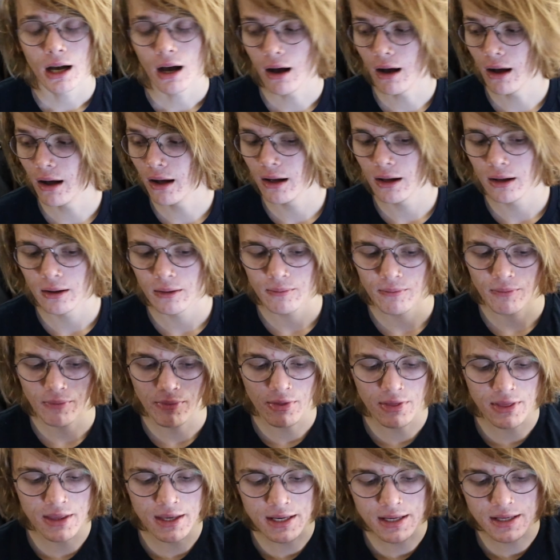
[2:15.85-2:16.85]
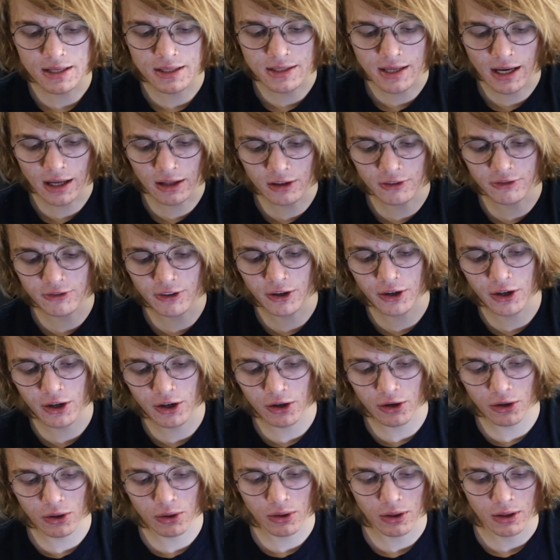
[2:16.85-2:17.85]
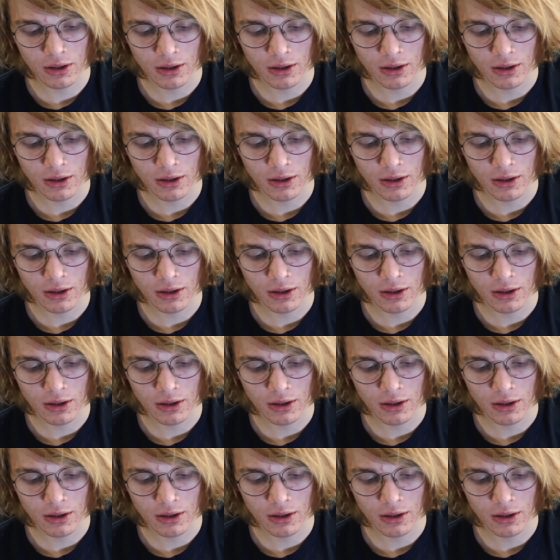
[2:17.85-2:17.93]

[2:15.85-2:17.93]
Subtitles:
The telephoto,